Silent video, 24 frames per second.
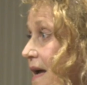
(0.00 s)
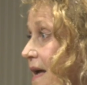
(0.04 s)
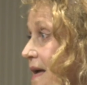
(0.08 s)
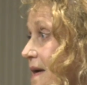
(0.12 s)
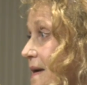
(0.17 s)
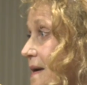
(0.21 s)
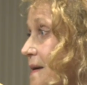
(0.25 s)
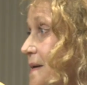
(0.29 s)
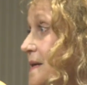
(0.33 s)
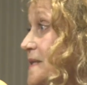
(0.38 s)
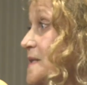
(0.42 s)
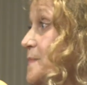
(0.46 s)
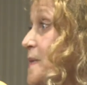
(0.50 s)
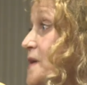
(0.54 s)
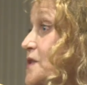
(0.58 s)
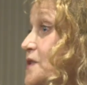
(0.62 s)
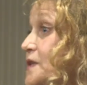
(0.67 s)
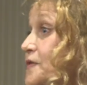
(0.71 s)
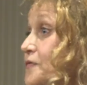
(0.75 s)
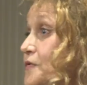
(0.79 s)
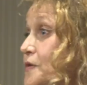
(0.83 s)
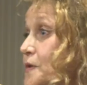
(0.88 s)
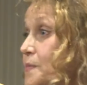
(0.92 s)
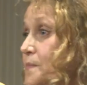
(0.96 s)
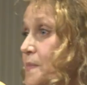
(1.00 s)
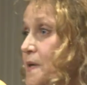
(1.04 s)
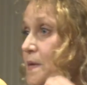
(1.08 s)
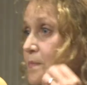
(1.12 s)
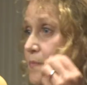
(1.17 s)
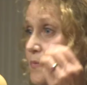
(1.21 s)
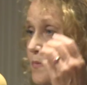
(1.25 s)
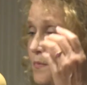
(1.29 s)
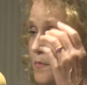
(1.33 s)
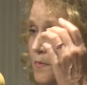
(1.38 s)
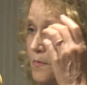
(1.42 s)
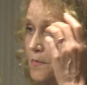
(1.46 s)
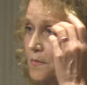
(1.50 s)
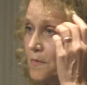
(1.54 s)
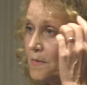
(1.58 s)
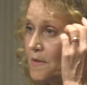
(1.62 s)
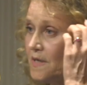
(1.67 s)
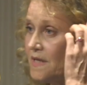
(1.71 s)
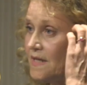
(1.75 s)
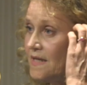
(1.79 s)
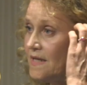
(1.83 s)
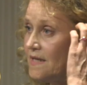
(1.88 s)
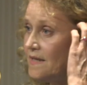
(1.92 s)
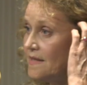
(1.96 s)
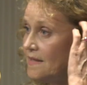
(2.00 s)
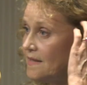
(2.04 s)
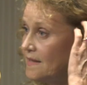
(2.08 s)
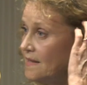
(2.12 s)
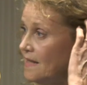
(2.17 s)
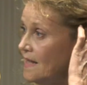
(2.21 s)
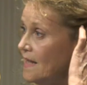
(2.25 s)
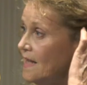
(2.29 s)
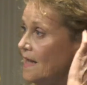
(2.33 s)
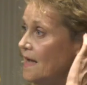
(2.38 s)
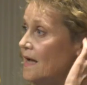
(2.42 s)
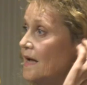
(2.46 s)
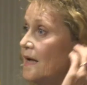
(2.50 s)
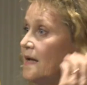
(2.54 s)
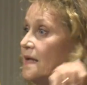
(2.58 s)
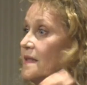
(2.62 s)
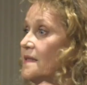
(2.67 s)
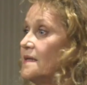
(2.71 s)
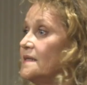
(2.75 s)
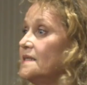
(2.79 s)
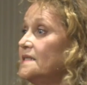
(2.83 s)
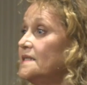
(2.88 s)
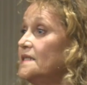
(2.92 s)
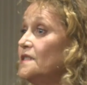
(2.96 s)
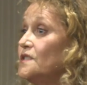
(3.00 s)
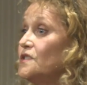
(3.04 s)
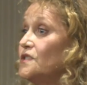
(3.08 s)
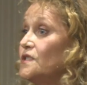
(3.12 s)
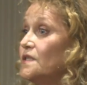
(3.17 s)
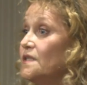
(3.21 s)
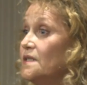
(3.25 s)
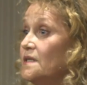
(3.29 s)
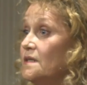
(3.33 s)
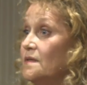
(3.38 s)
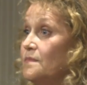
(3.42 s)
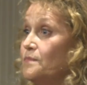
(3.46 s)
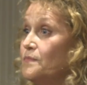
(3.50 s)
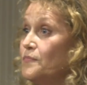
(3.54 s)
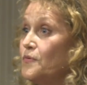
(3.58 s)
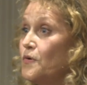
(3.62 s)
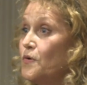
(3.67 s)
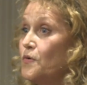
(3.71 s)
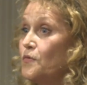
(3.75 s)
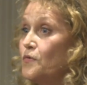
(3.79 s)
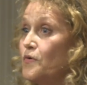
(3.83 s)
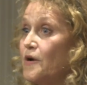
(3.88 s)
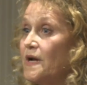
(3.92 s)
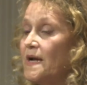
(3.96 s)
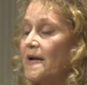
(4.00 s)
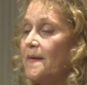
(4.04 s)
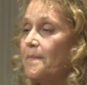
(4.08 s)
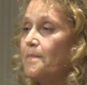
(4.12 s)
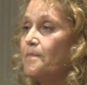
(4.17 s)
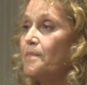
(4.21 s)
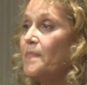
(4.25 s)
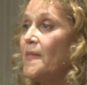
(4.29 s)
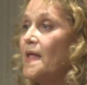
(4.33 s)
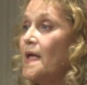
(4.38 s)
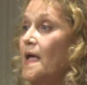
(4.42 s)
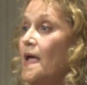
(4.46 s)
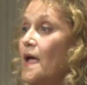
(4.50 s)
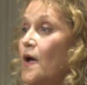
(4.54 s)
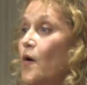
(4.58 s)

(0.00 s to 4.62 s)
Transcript: uh, especially for the people who are in uh, the teaching program,